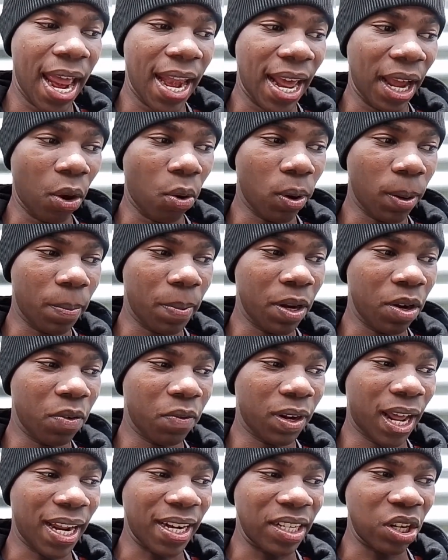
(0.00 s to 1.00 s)
and I got a bit
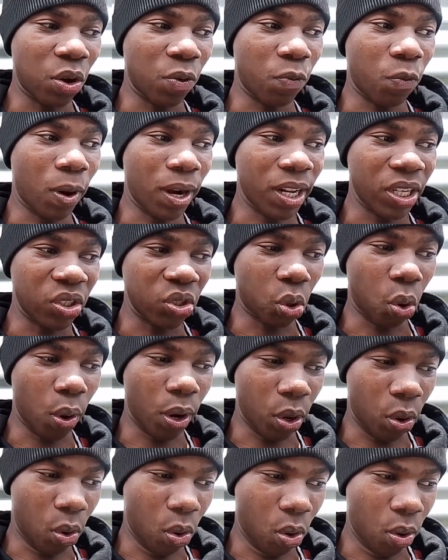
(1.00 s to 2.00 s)
of an idea of what is
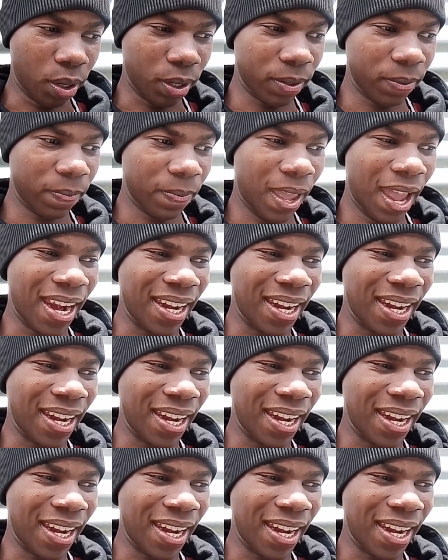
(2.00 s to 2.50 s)
going on.